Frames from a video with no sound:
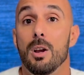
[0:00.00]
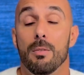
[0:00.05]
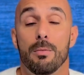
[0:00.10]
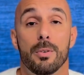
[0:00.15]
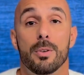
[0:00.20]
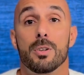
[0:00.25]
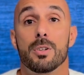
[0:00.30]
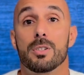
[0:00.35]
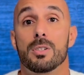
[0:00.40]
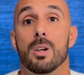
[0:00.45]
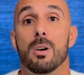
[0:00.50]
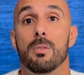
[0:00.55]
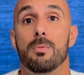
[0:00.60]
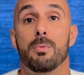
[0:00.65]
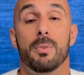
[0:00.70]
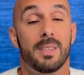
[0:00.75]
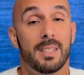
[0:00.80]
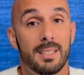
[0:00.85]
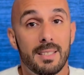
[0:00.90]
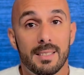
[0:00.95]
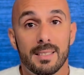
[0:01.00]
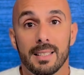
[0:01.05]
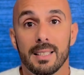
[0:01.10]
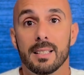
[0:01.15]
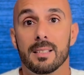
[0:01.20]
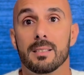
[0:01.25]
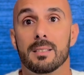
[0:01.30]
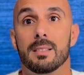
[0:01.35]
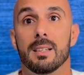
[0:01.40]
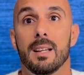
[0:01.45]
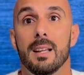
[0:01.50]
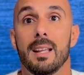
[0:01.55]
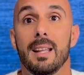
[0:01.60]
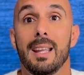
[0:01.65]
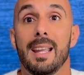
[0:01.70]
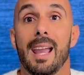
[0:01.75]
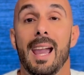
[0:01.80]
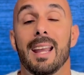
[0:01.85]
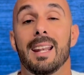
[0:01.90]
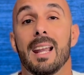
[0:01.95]
for yourself with these things,
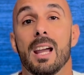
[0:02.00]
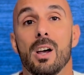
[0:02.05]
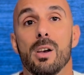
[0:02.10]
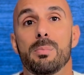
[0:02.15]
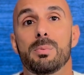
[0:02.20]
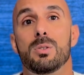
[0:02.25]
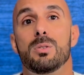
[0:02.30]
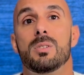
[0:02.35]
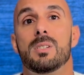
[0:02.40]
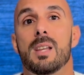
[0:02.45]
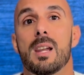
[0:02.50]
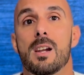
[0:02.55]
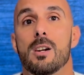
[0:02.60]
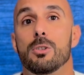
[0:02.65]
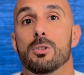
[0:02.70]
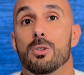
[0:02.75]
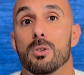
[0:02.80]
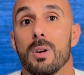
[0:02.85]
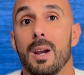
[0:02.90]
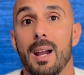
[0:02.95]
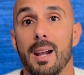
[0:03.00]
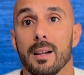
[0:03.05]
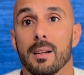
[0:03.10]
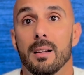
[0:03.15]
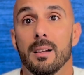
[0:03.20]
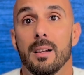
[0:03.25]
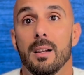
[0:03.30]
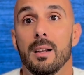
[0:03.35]
and it helps you stay on track